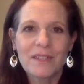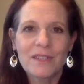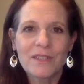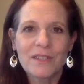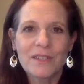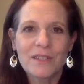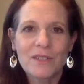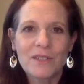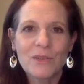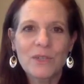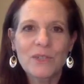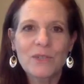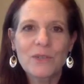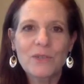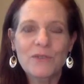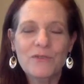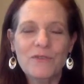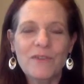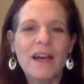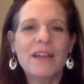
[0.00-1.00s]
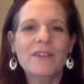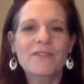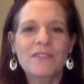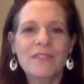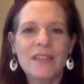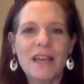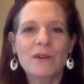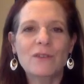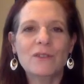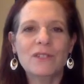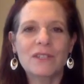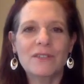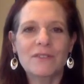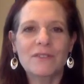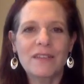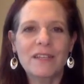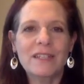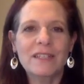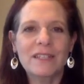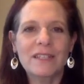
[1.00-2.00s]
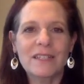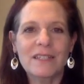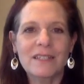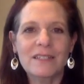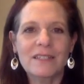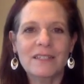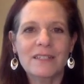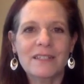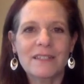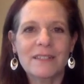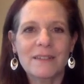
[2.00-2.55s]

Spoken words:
So he drew 5,000 faces